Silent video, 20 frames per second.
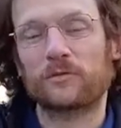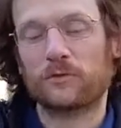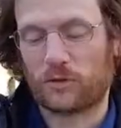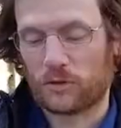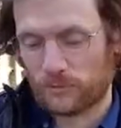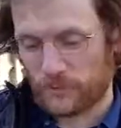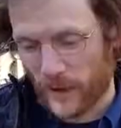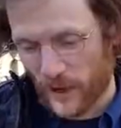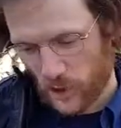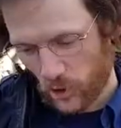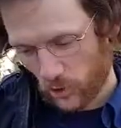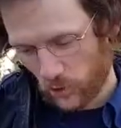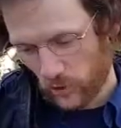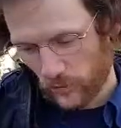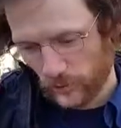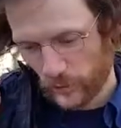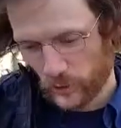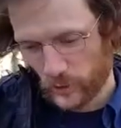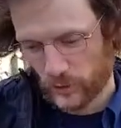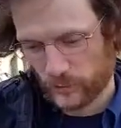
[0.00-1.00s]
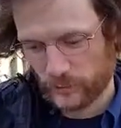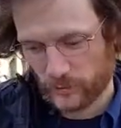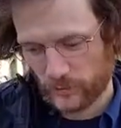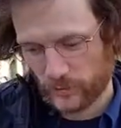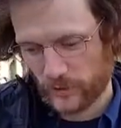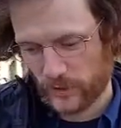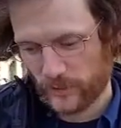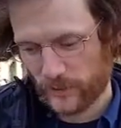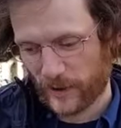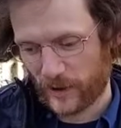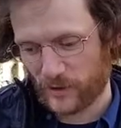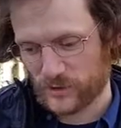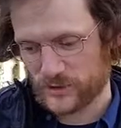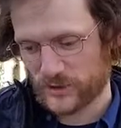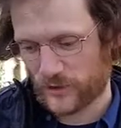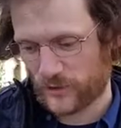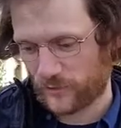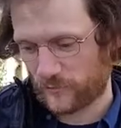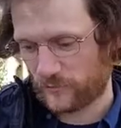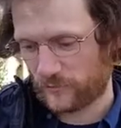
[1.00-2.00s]
smack on the border between the
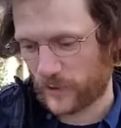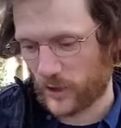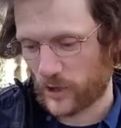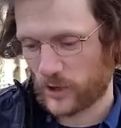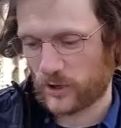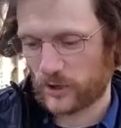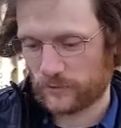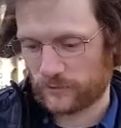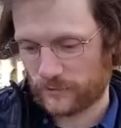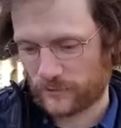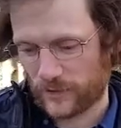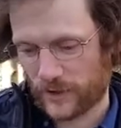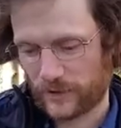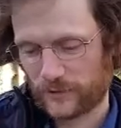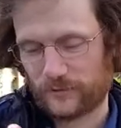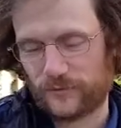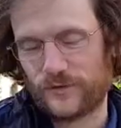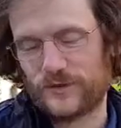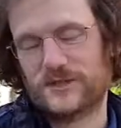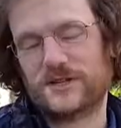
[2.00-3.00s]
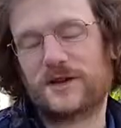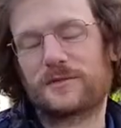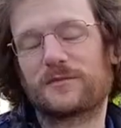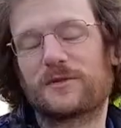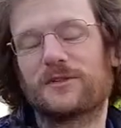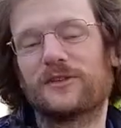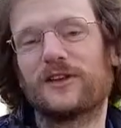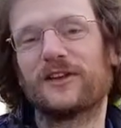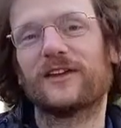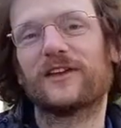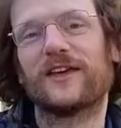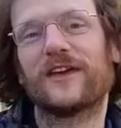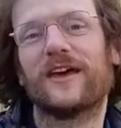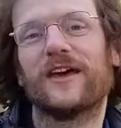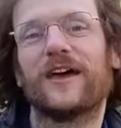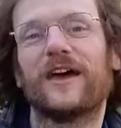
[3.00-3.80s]
parishes of Barkham and Finchampston.